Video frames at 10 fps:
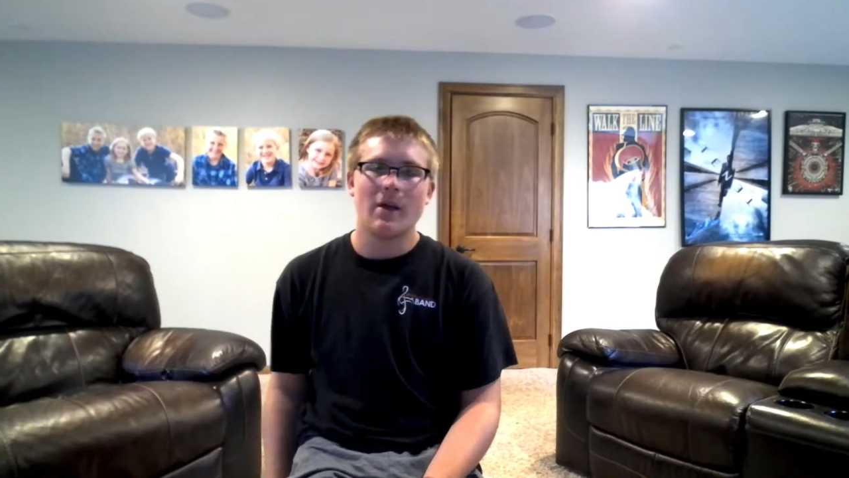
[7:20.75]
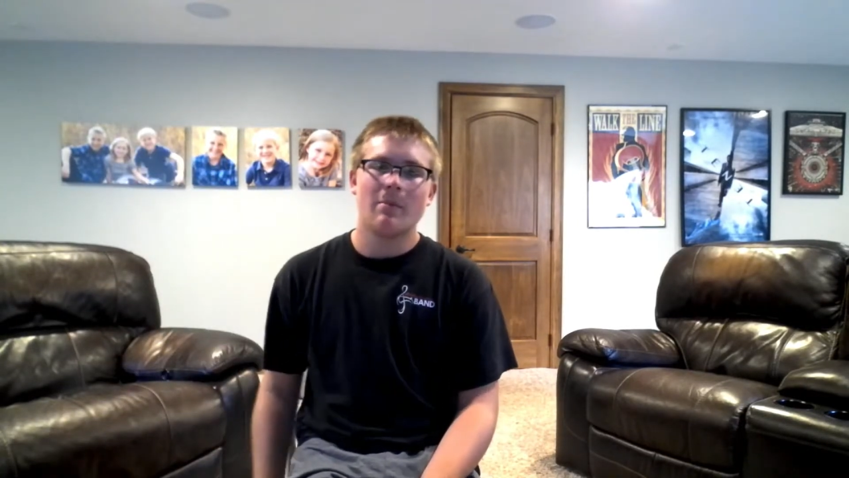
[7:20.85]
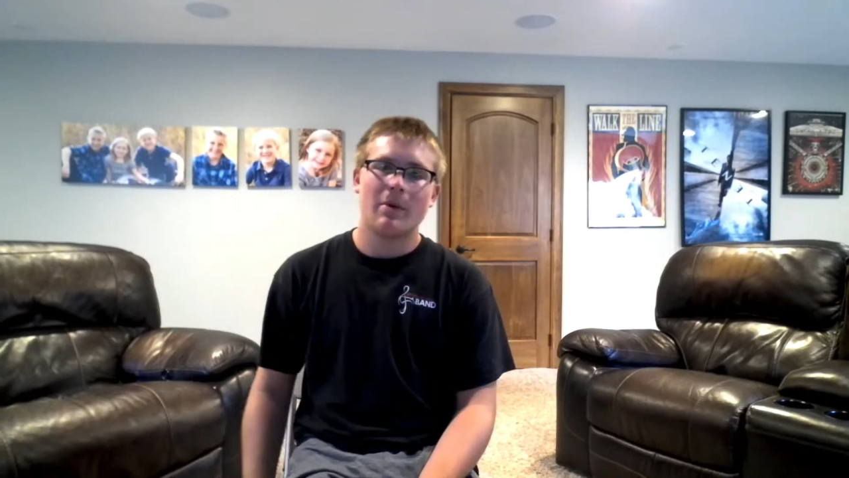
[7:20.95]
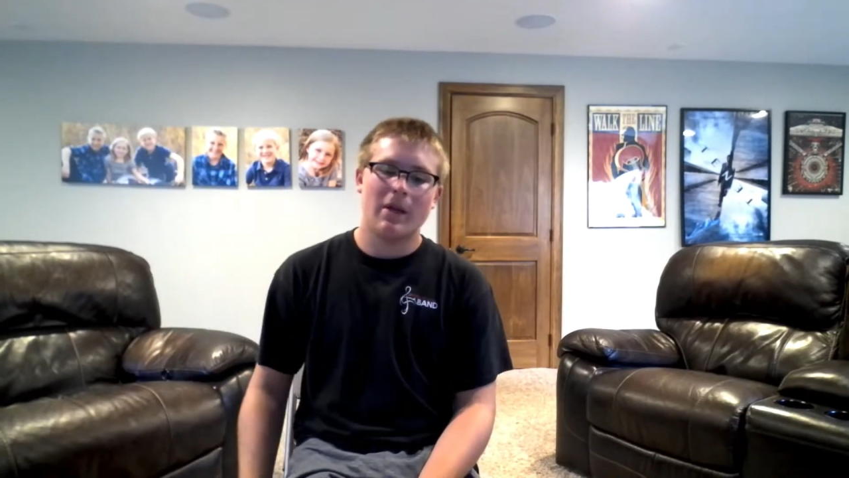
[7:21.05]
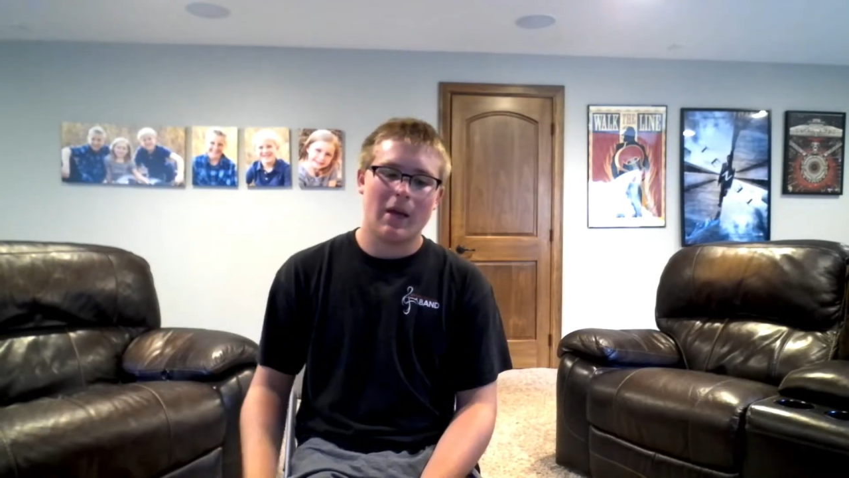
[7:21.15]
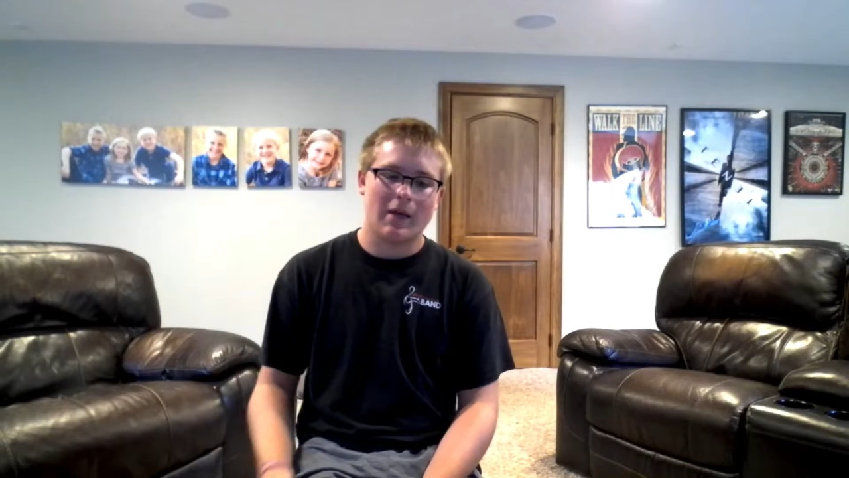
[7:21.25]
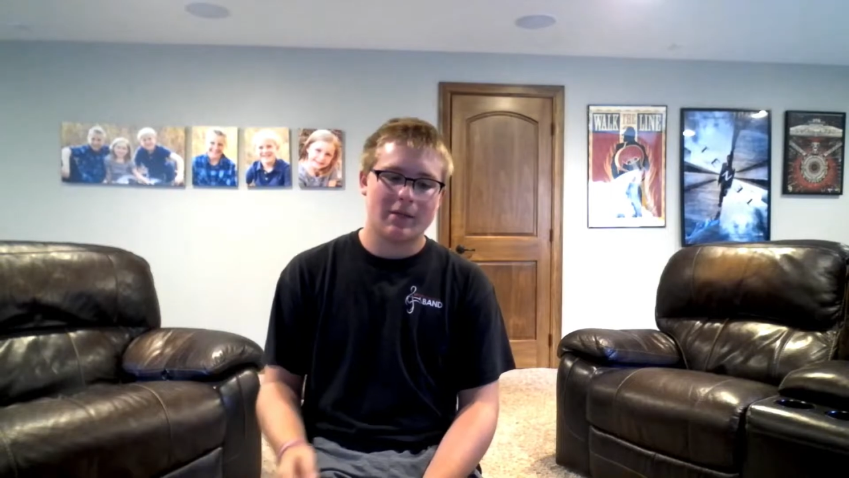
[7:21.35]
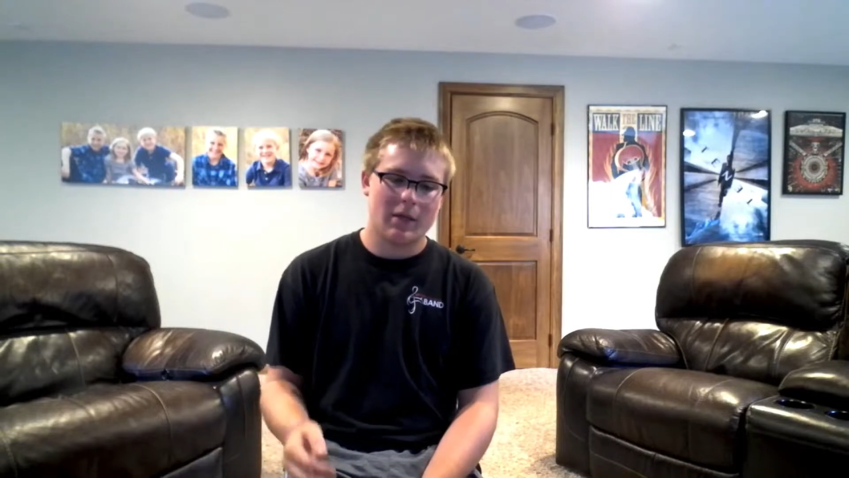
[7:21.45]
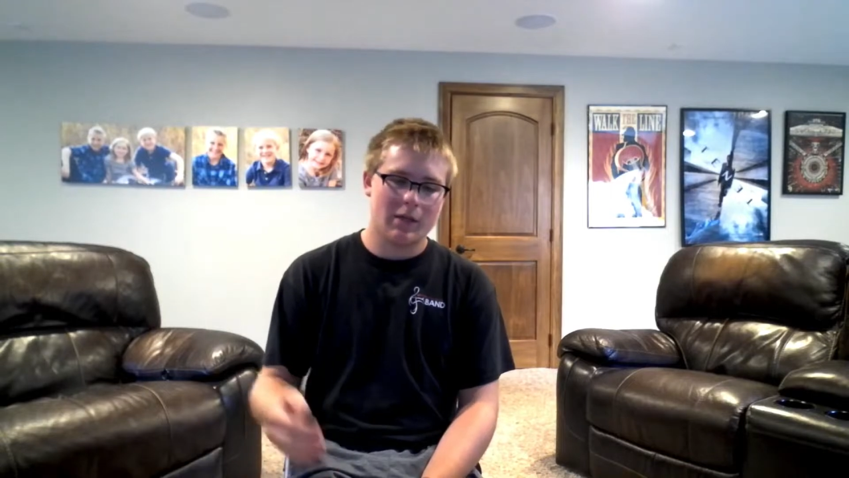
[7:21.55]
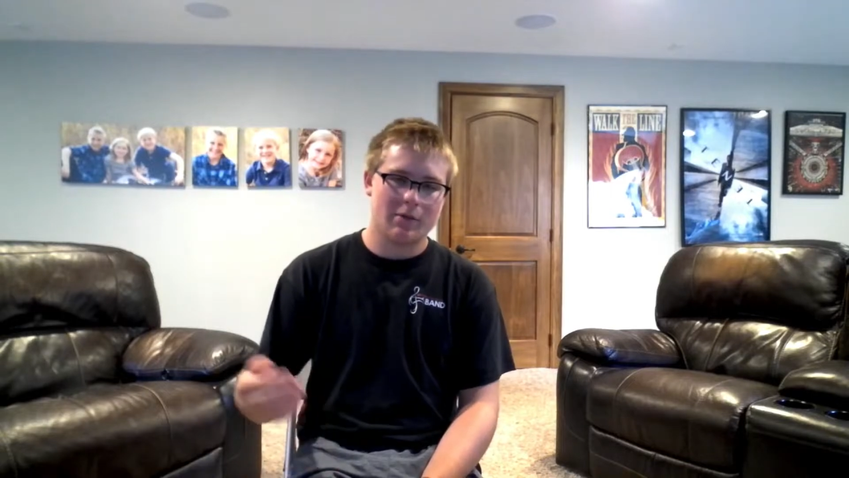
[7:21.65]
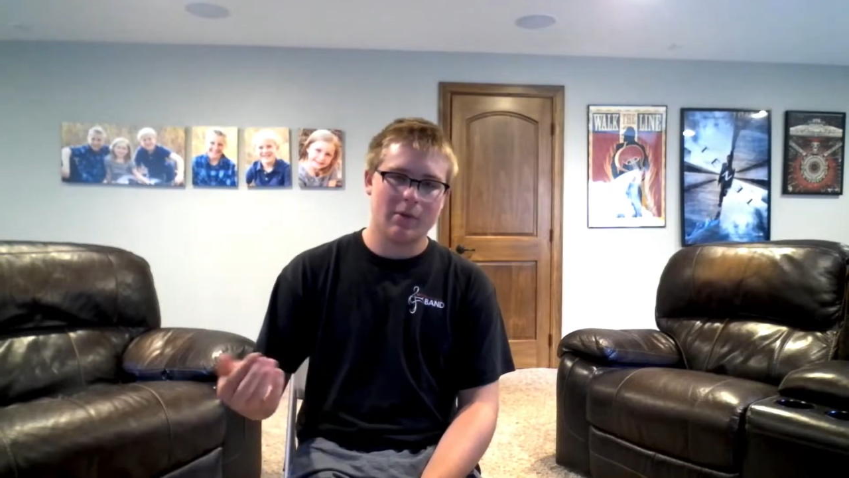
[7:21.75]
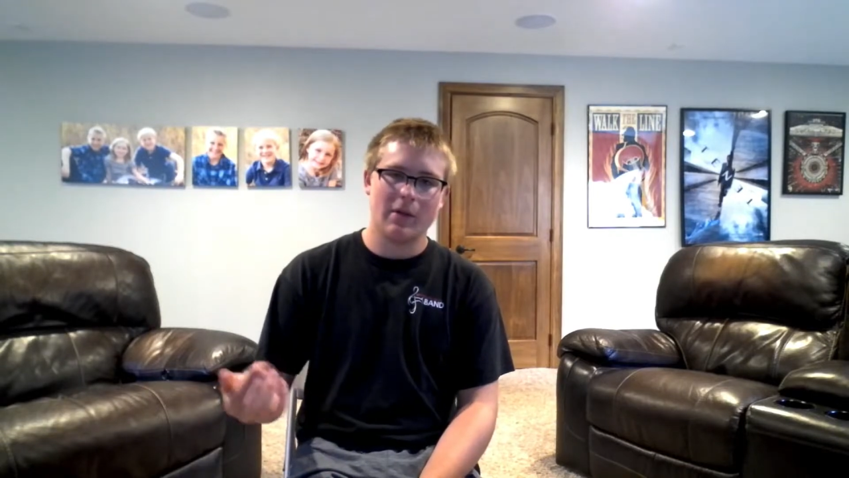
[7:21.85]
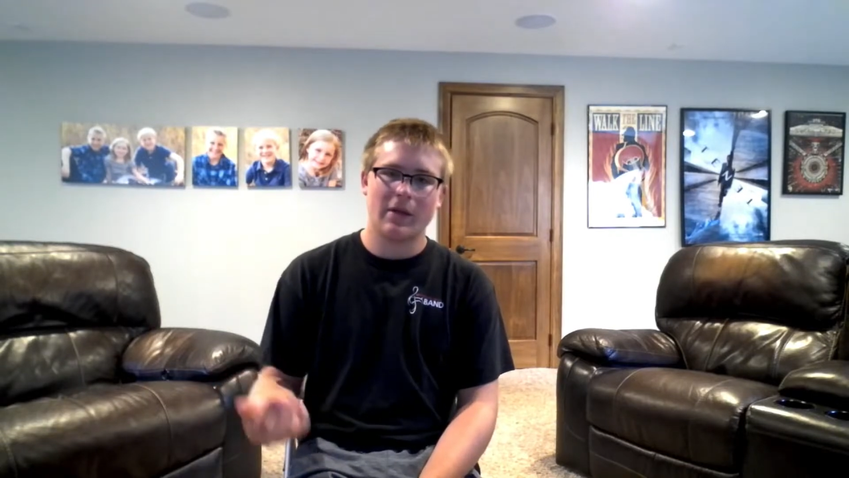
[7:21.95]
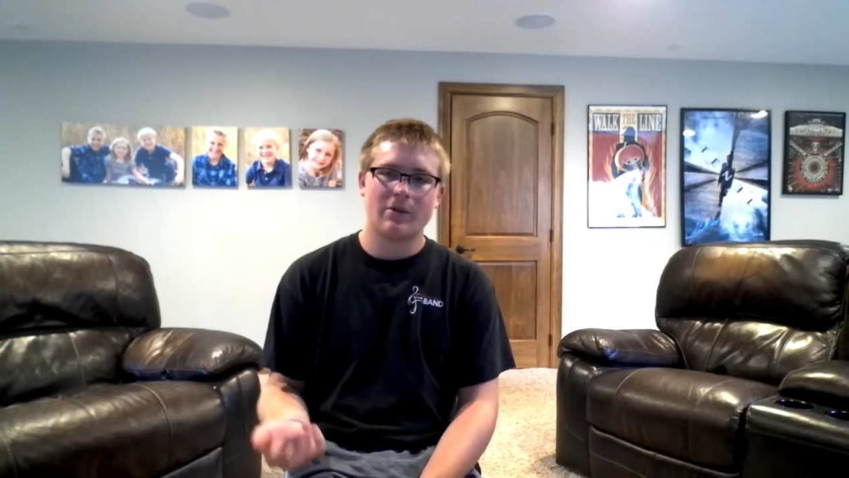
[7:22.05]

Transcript: But yeah, it's really